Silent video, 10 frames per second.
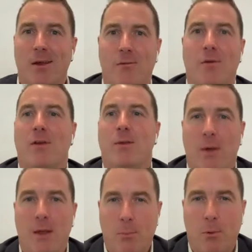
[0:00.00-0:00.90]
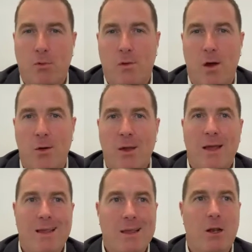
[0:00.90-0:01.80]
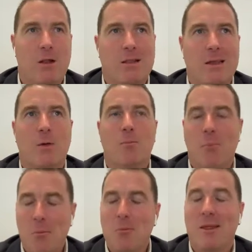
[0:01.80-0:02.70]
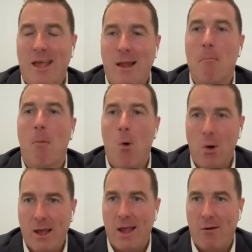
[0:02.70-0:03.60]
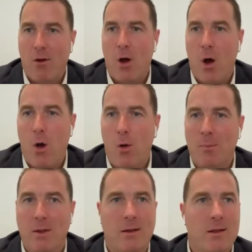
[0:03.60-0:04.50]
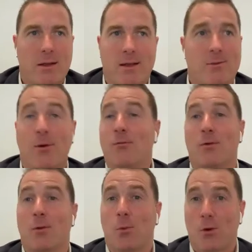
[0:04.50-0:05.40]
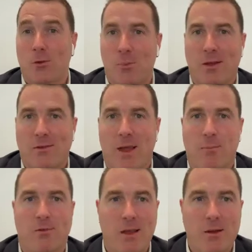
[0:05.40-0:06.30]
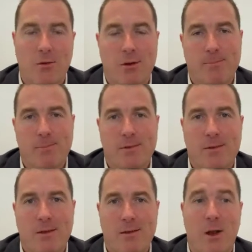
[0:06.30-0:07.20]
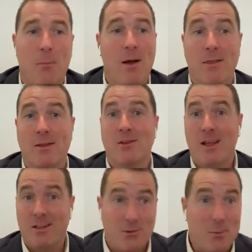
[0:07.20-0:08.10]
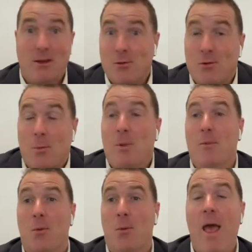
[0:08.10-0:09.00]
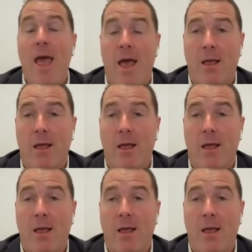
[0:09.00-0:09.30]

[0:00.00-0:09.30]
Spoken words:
50 people. So, you can probably get more care at home, but it's often the world's best kept secret. So, part of the challenge is making sure people are aware.